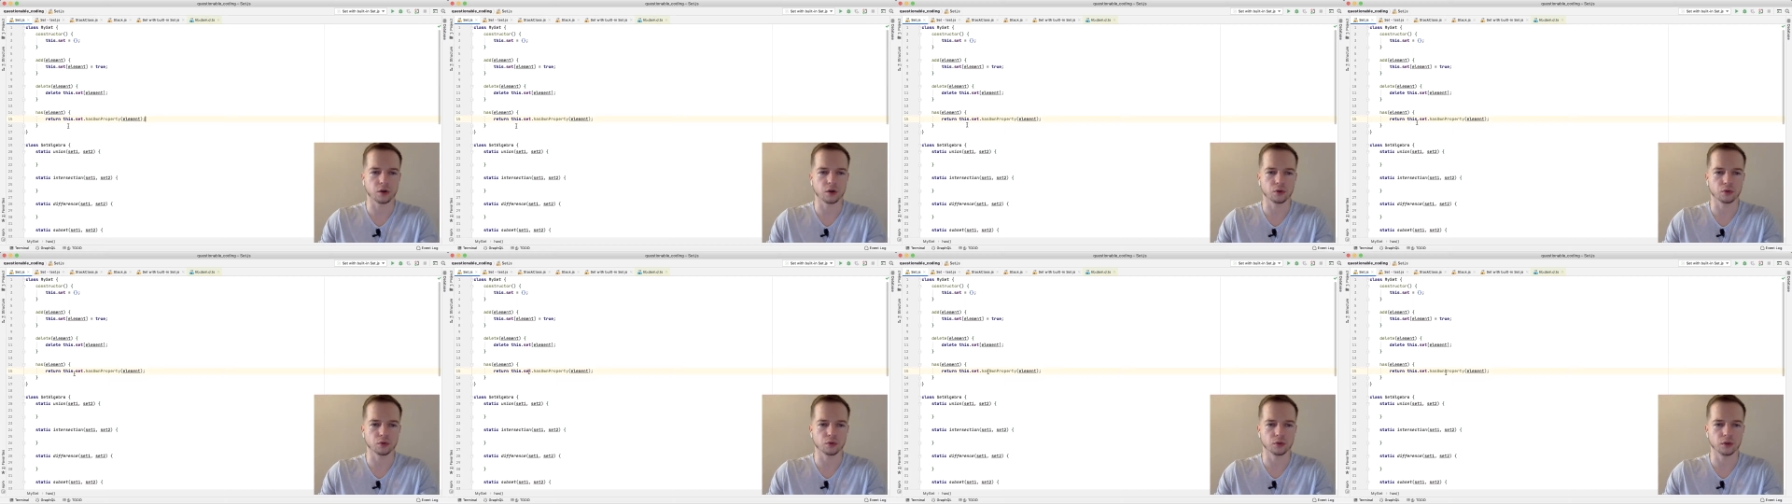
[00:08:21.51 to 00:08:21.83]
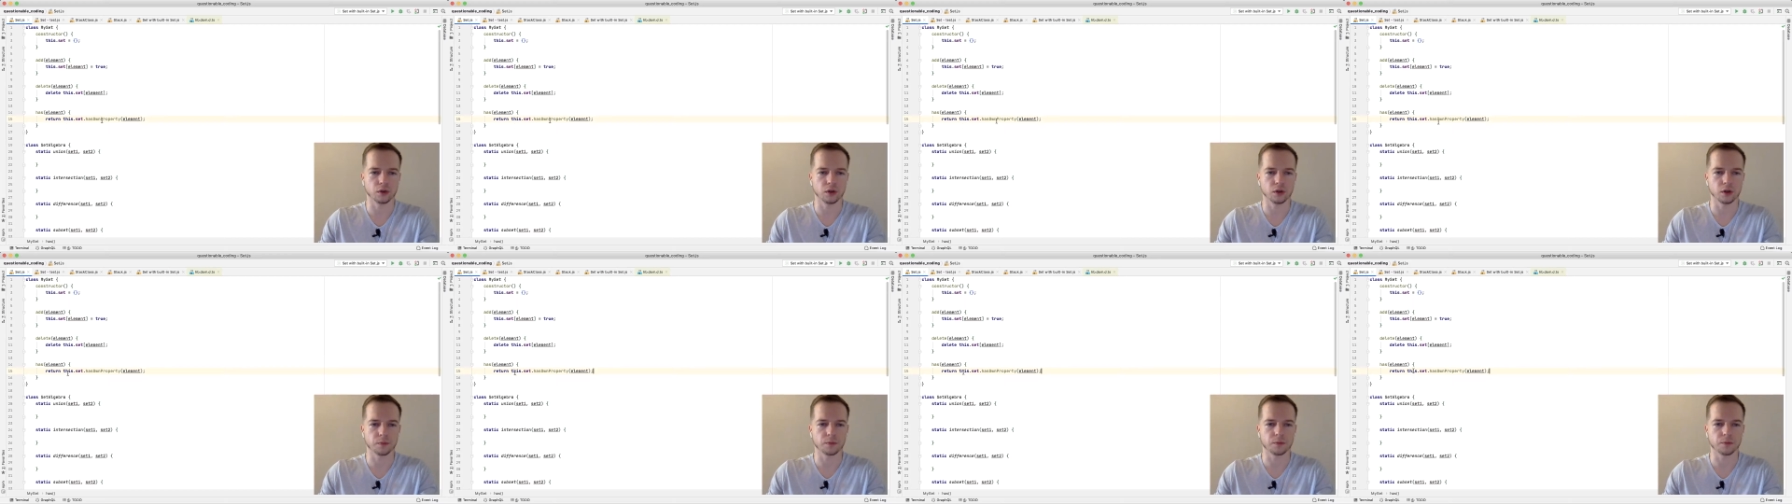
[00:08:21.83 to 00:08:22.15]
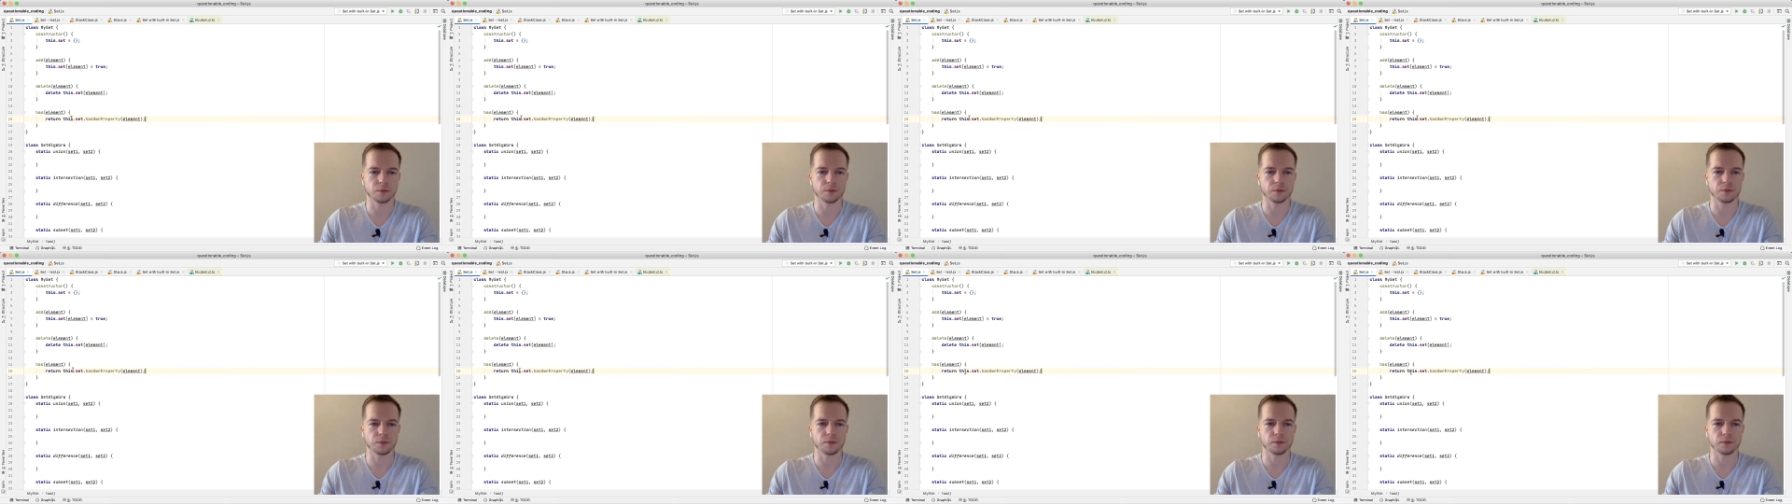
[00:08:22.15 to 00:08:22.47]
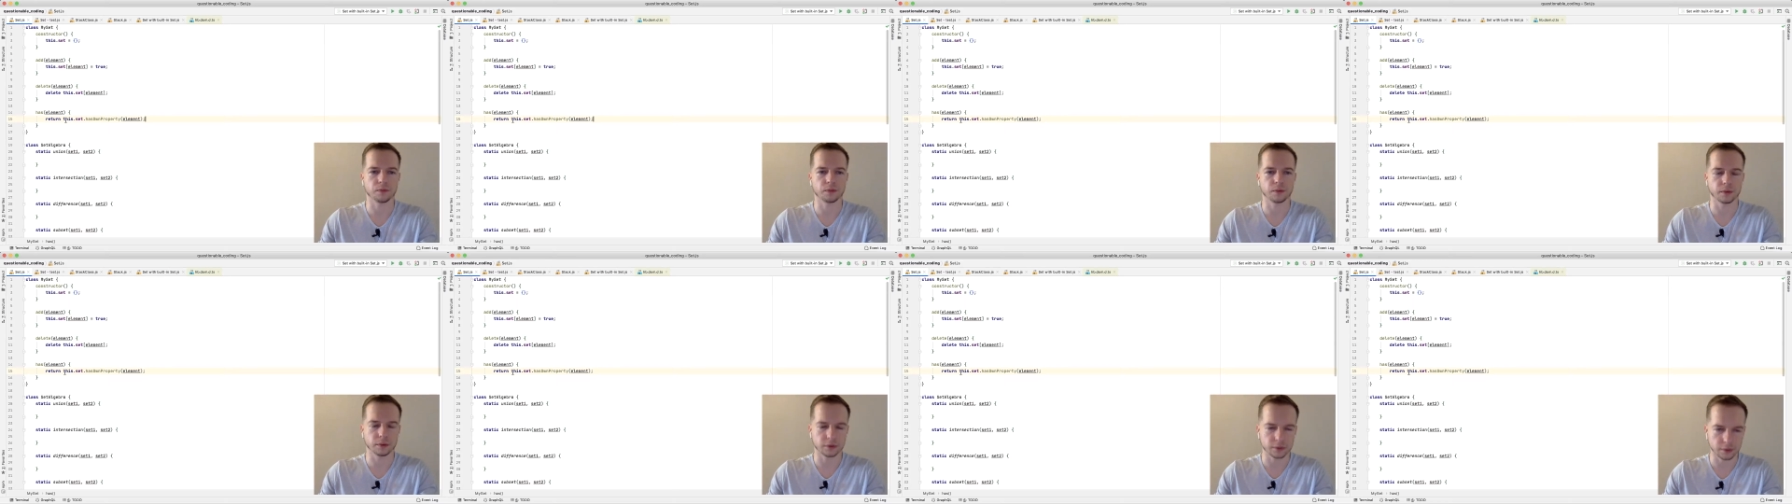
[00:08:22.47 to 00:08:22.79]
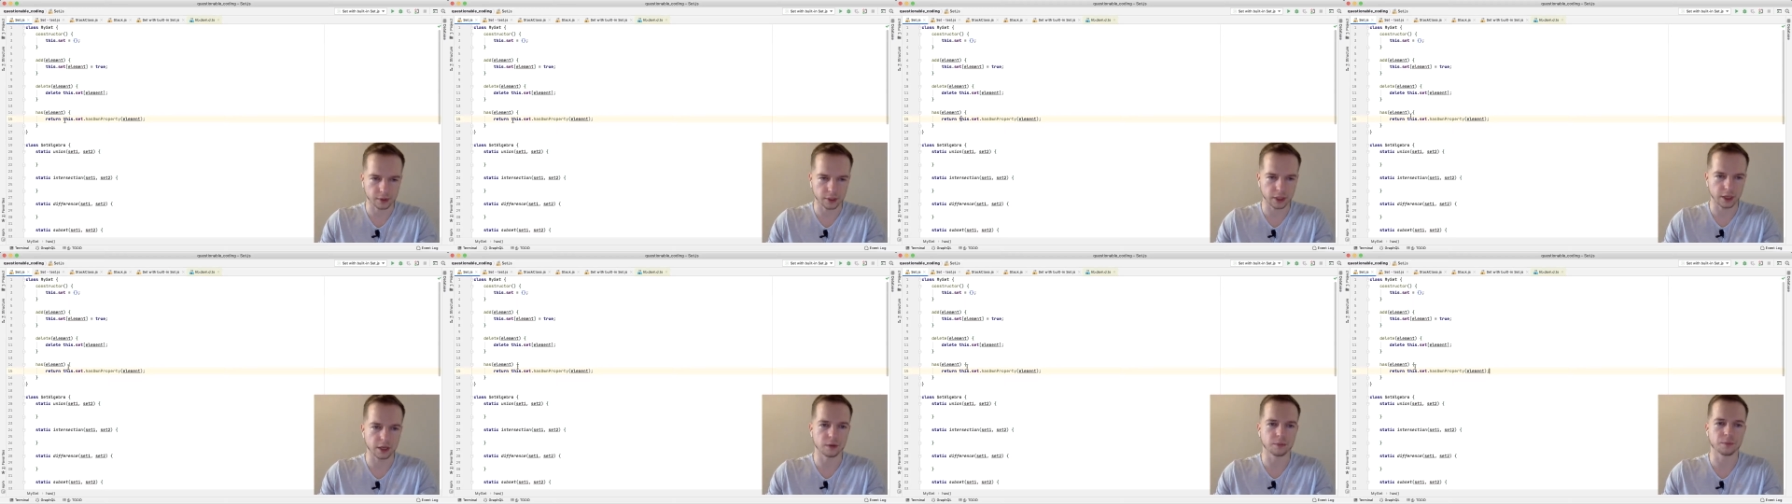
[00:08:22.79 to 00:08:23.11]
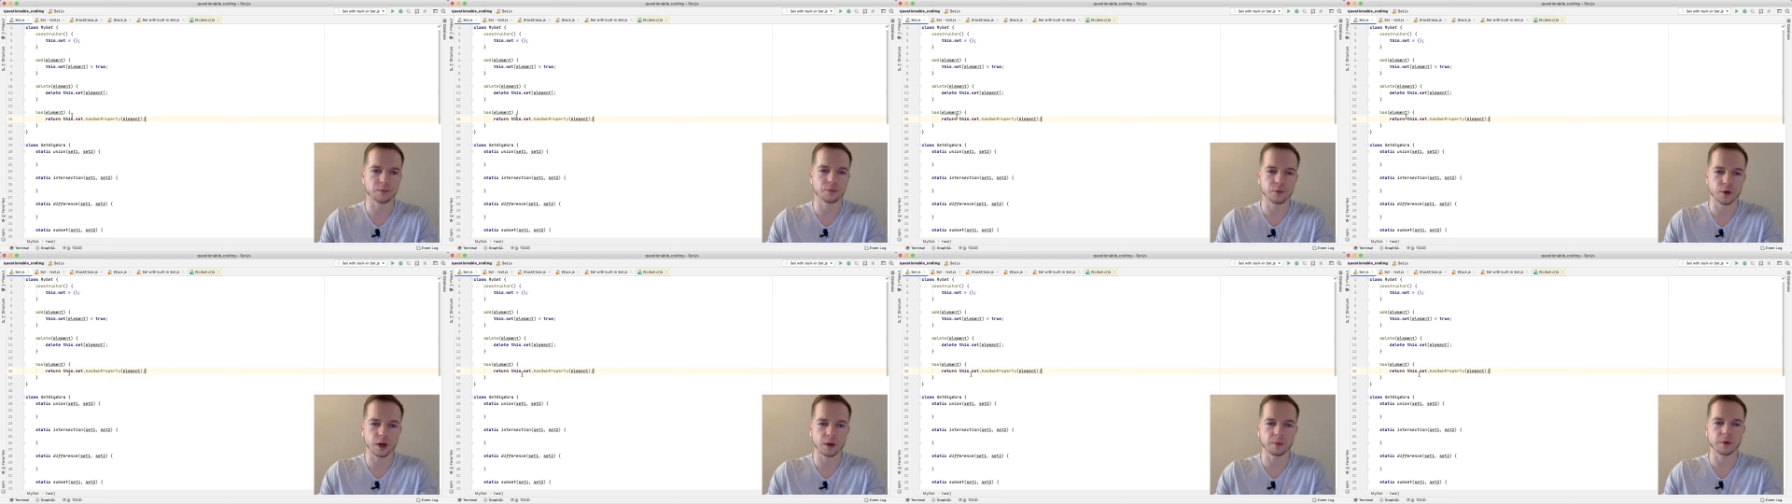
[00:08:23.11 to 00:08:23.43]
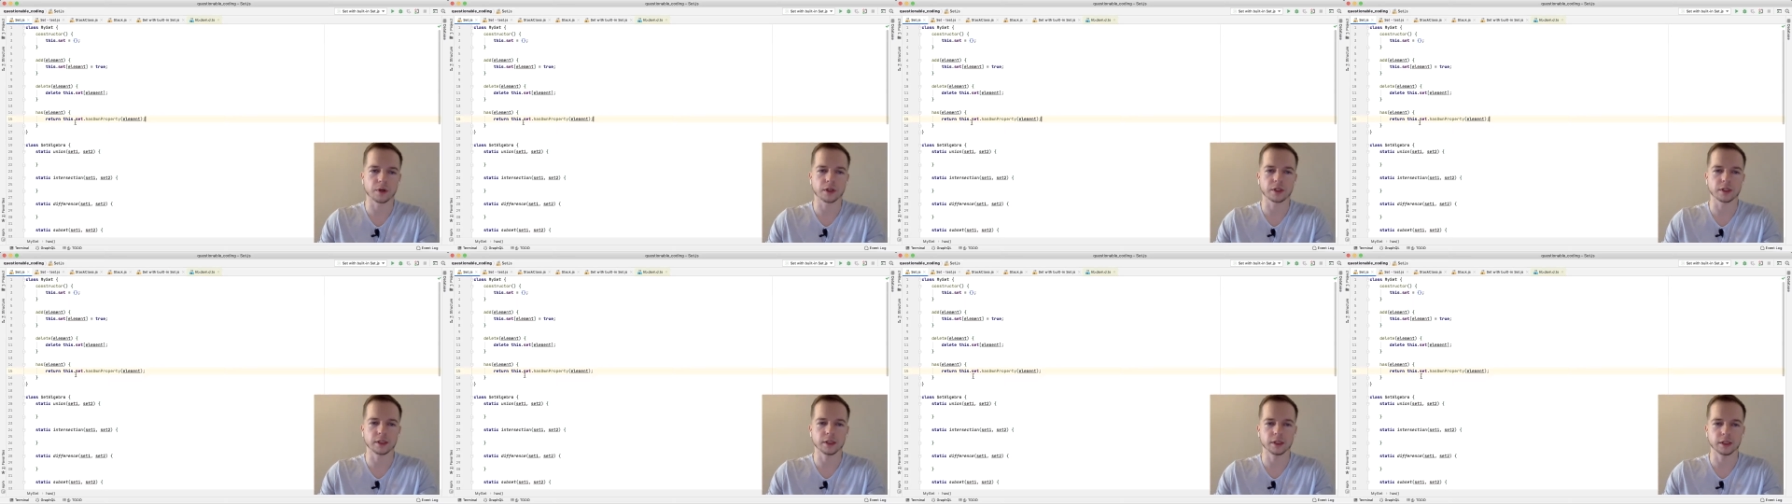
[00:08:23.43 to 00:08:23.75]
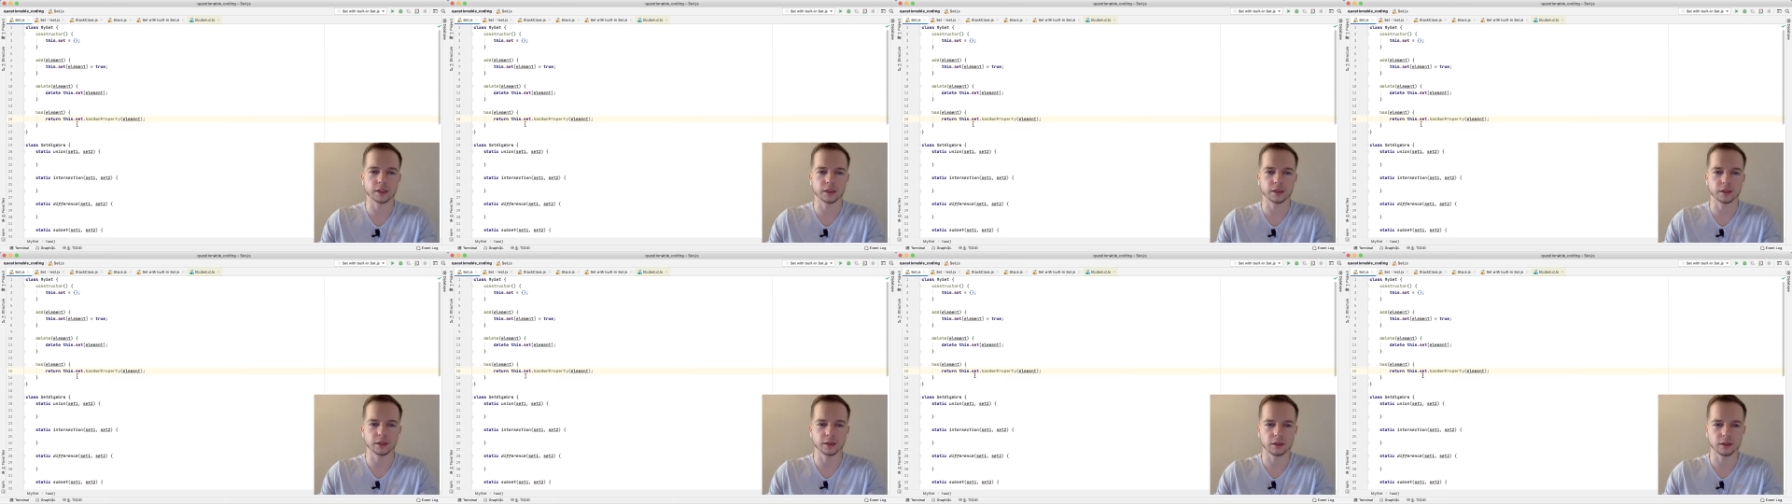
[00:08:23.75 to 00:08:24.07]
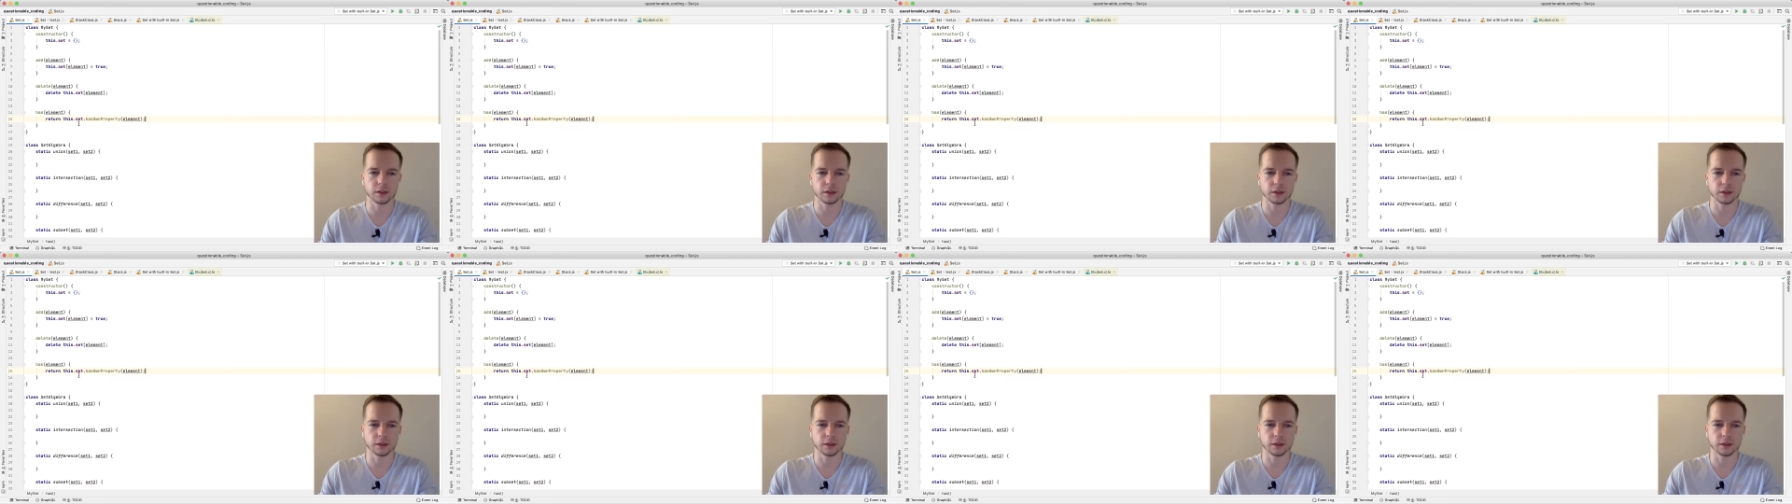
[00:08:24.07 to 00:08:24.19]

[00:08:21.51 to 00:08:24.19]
own their properties,